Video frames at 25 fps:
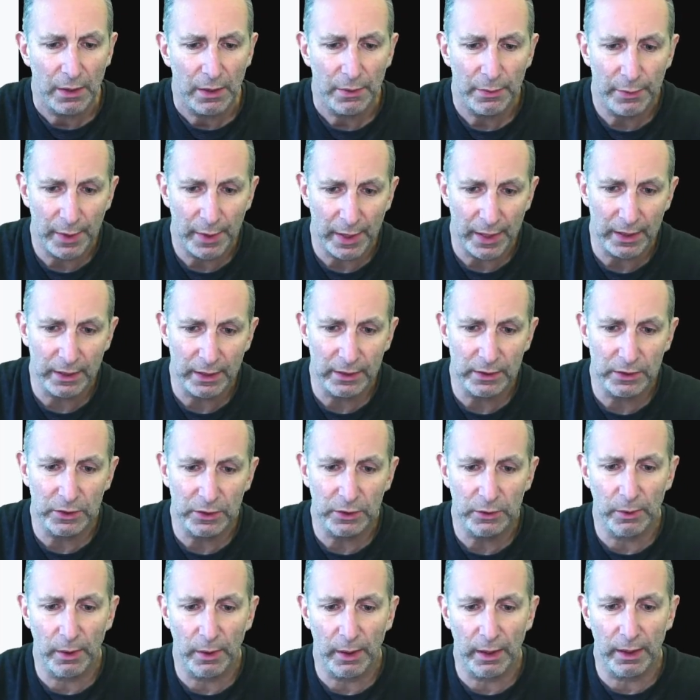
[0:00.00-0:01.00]
Then
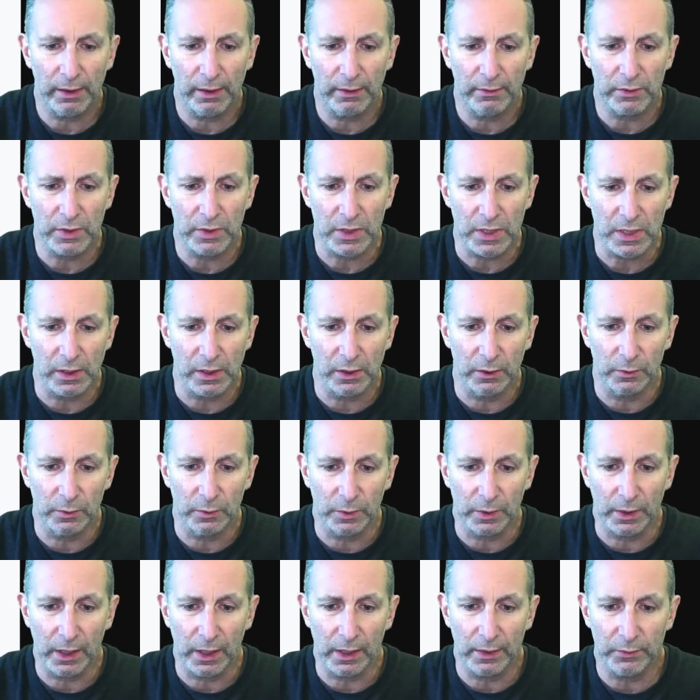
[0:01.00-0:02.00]
you have a slow
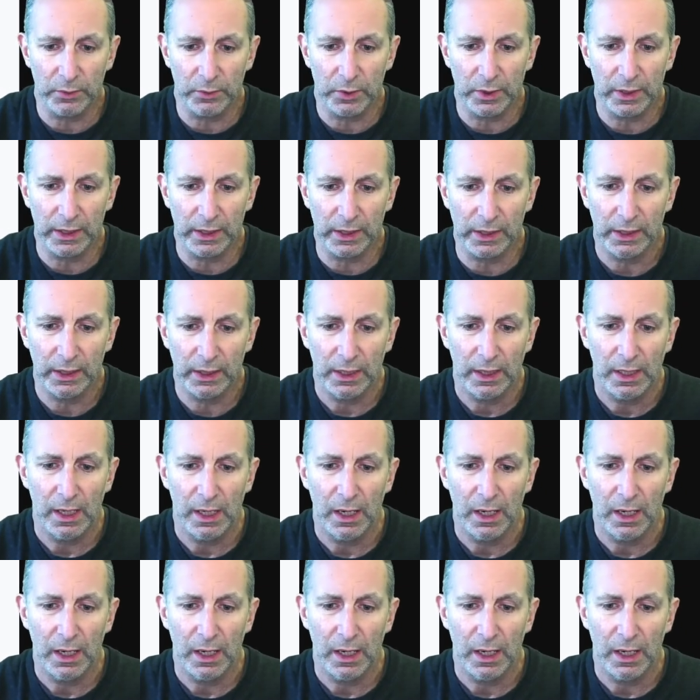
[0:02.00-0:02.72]
recovery,